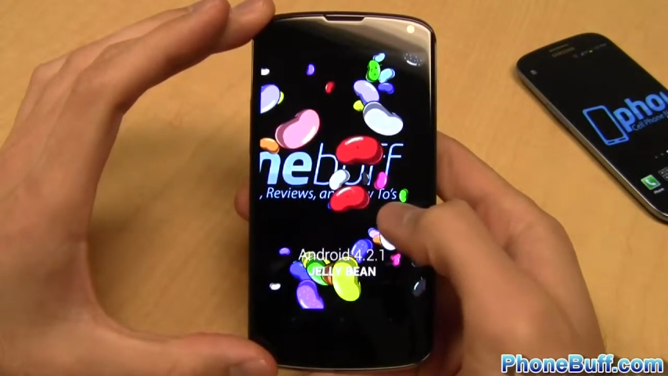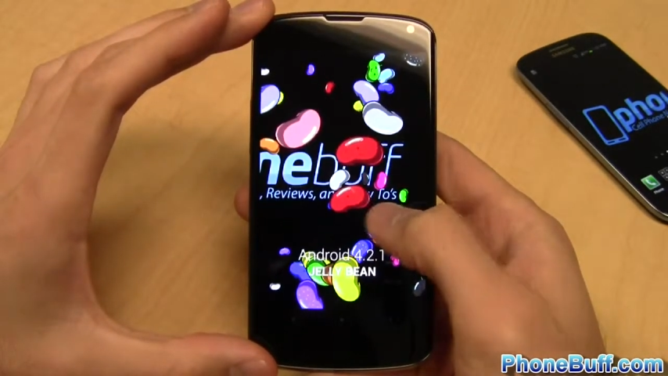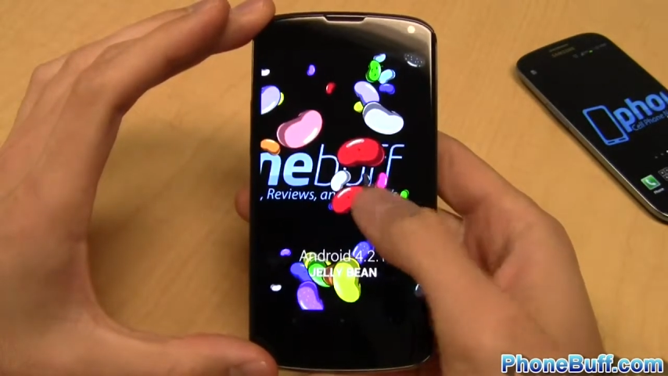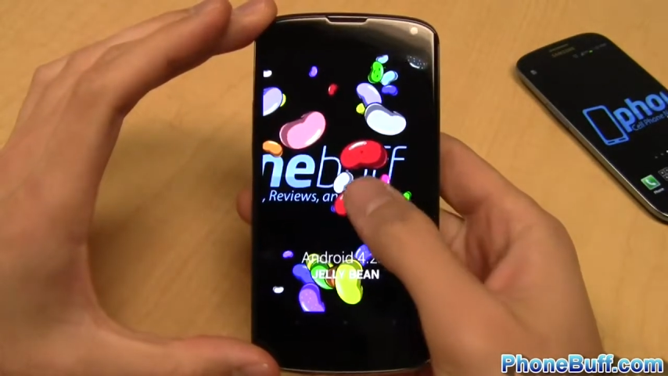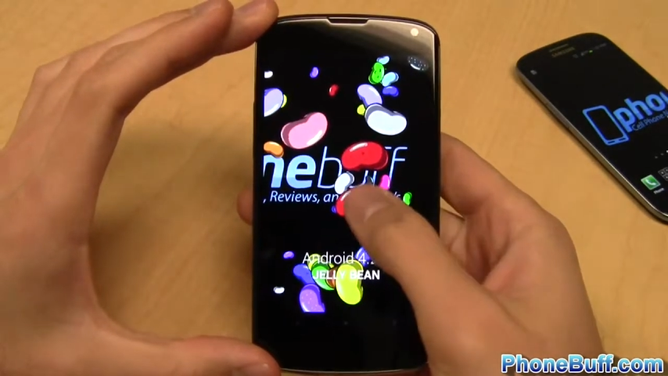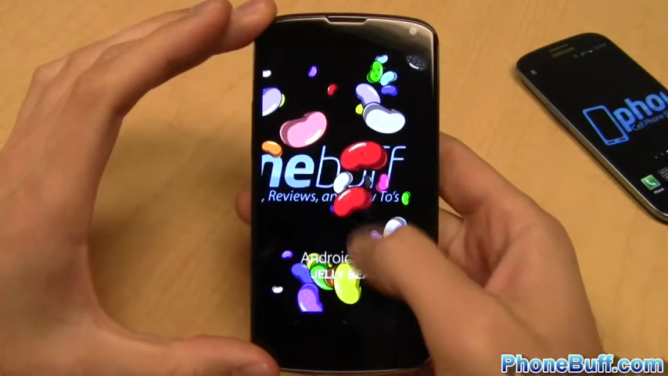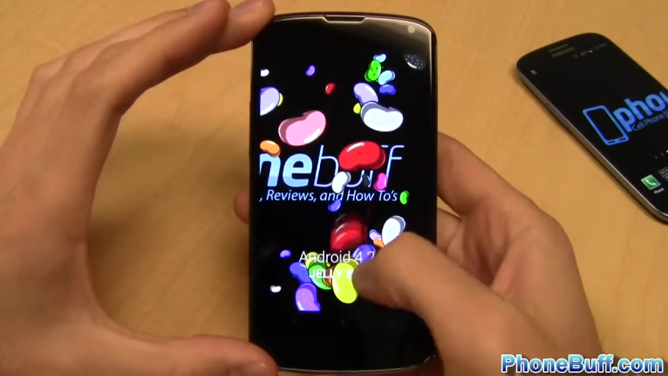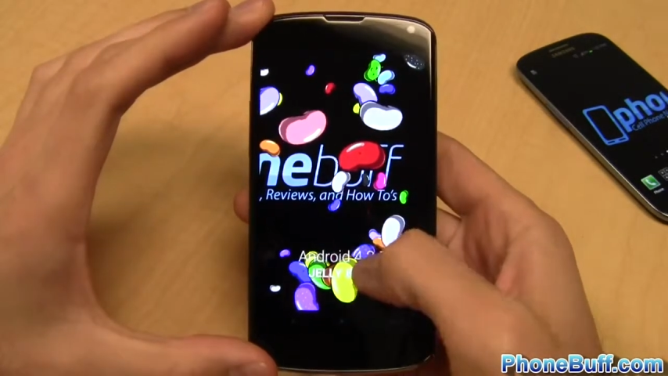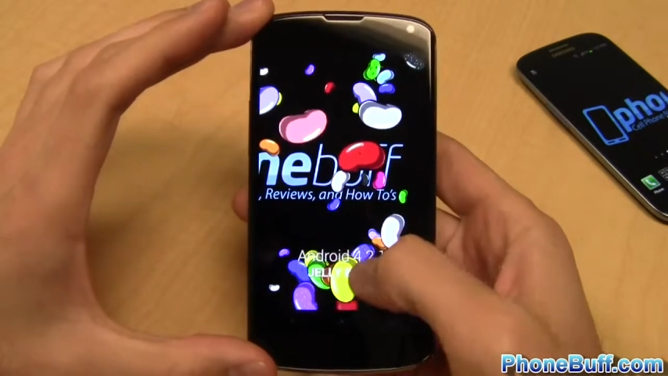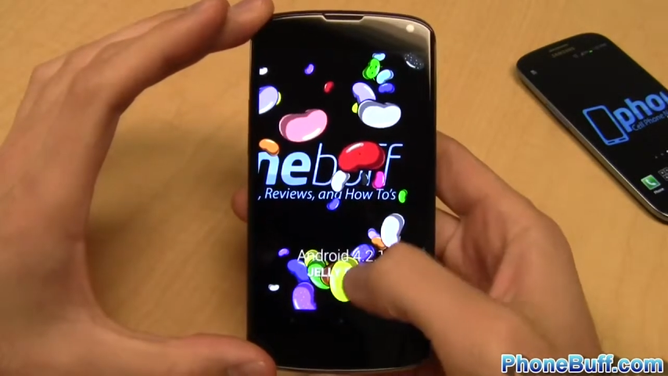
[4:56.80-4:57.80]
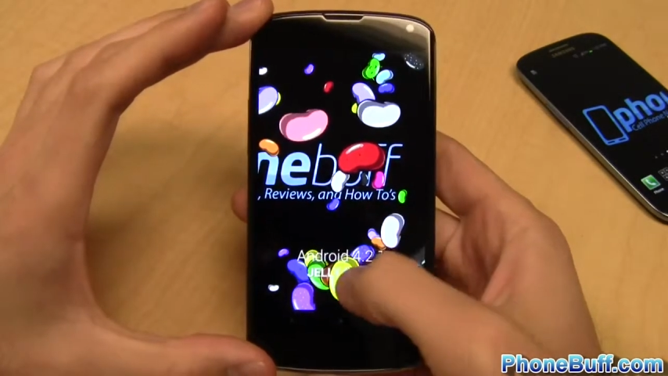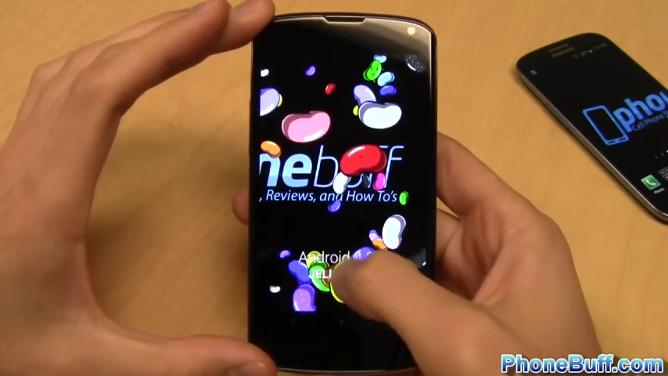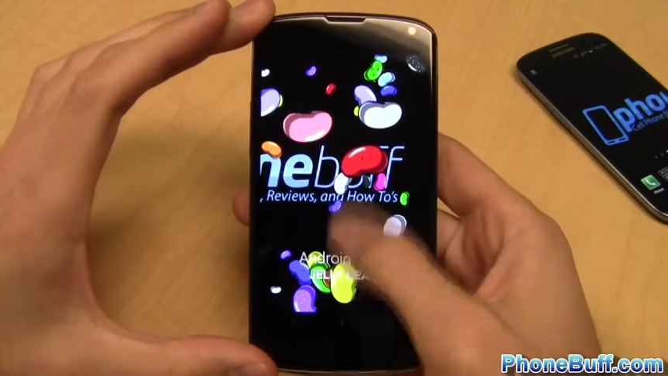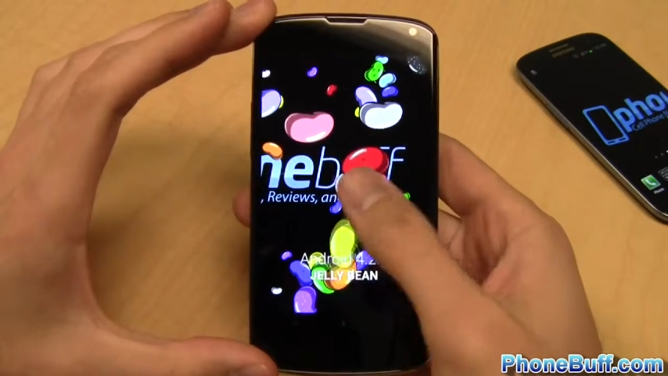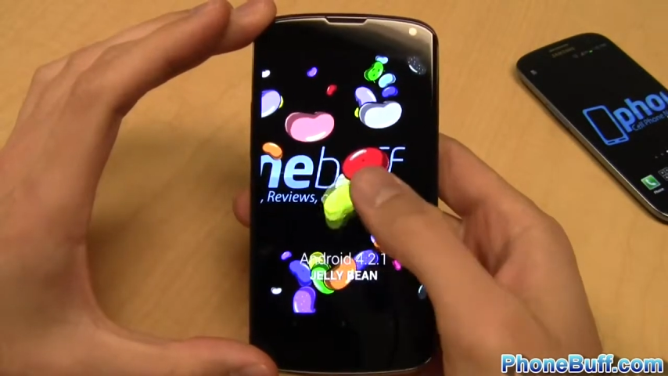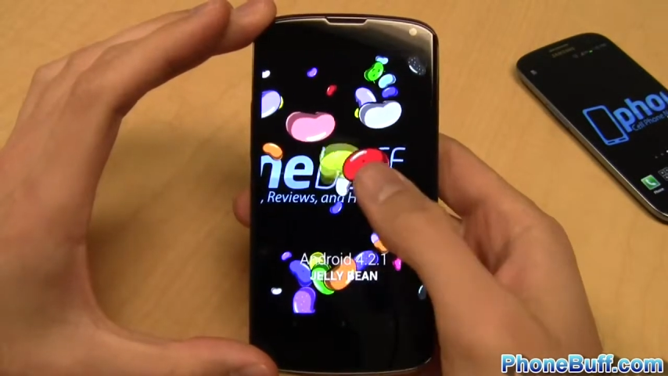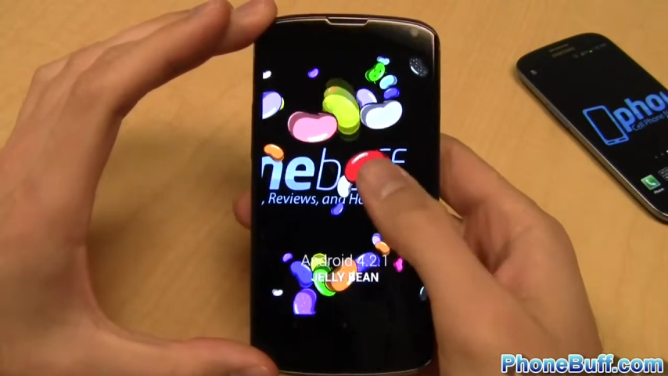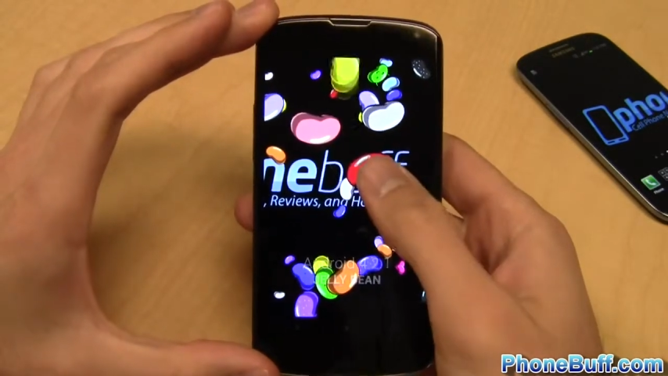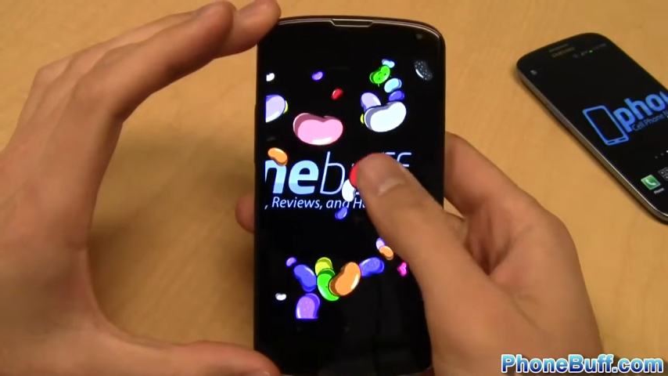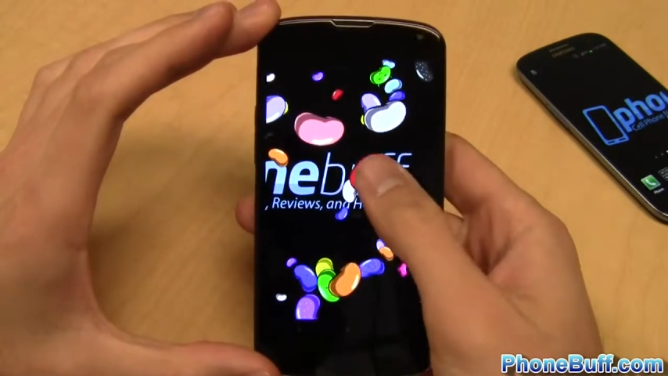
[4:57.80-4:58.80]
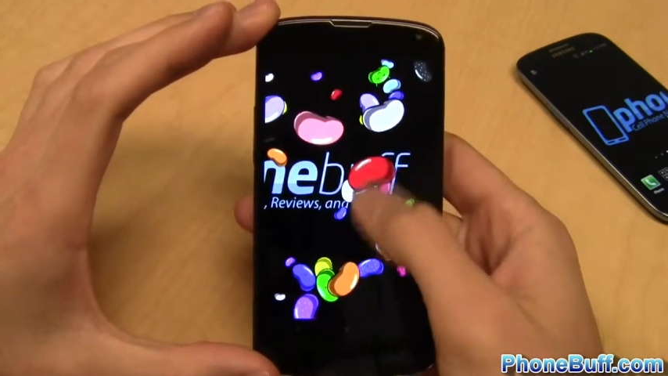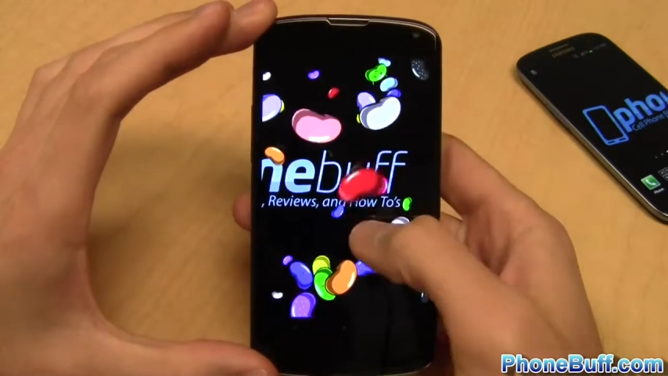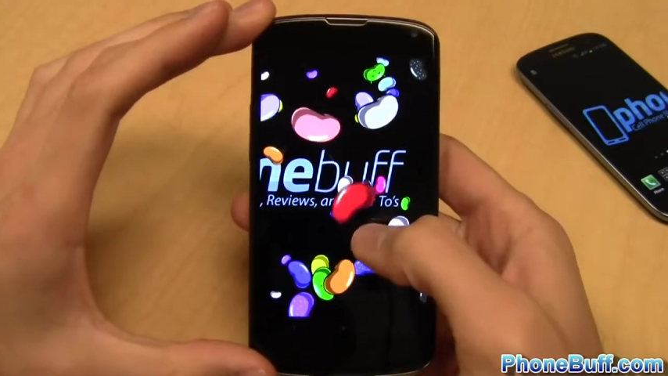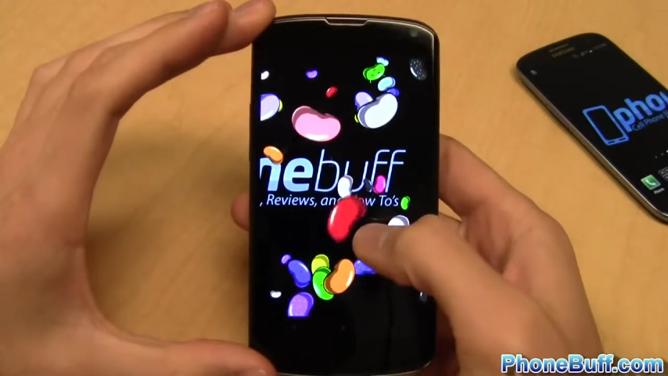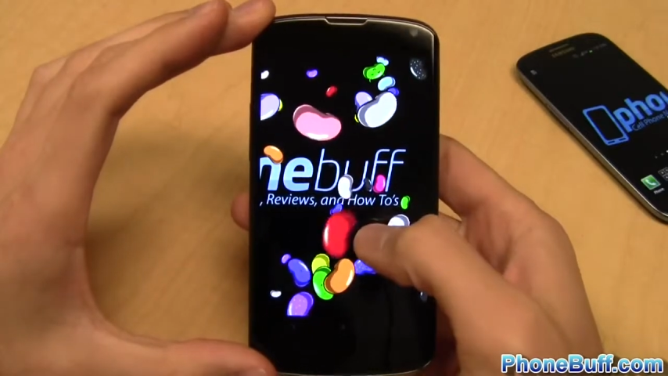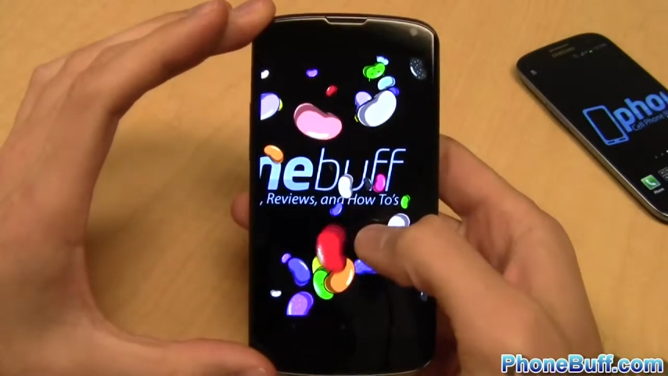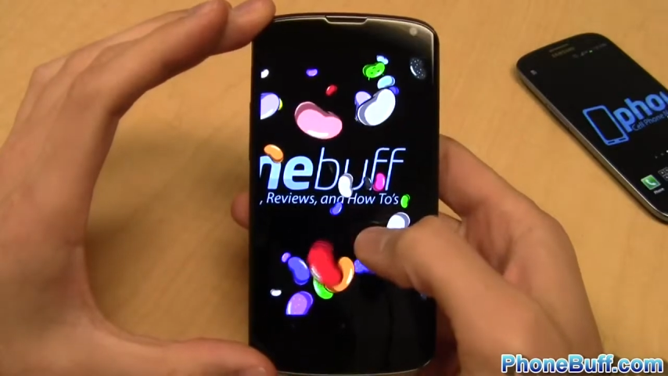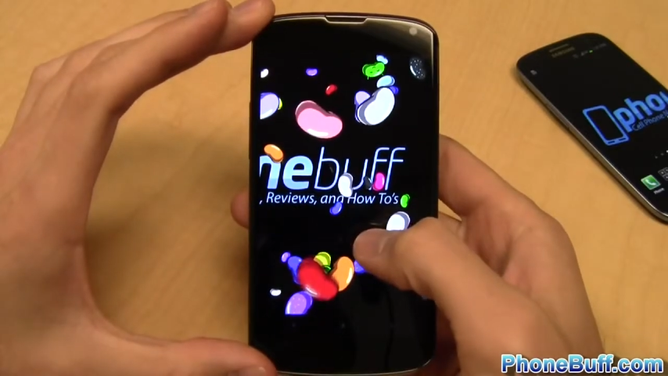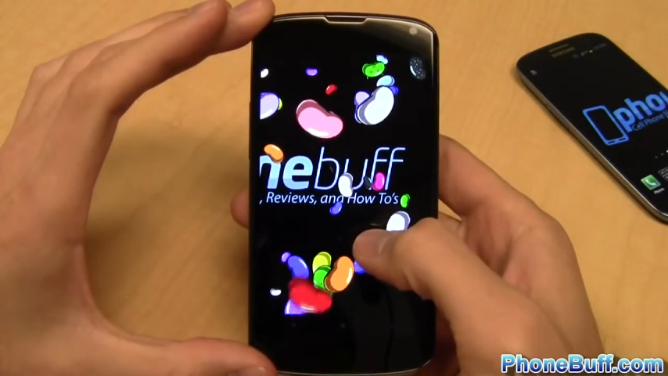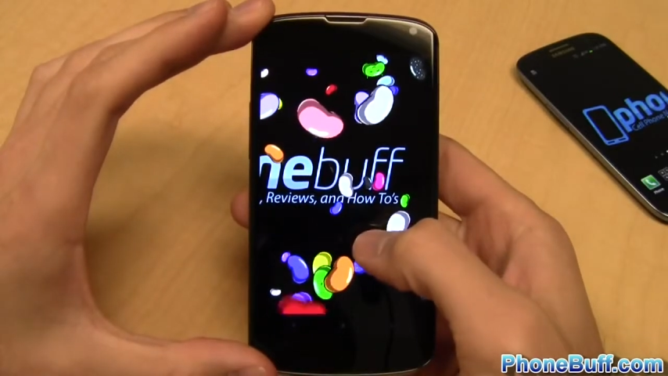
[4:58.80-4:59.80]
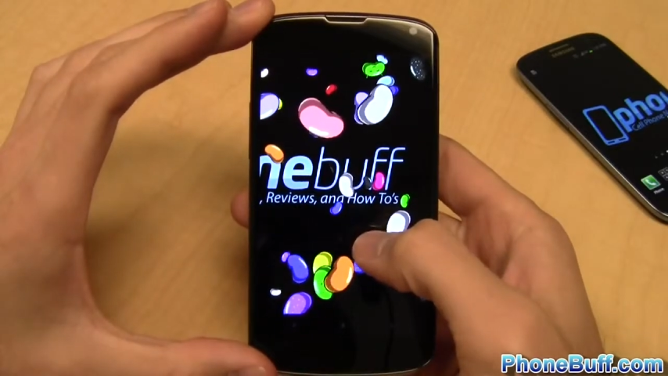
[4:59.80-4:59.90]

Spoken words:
Nobody's mouth can be seen.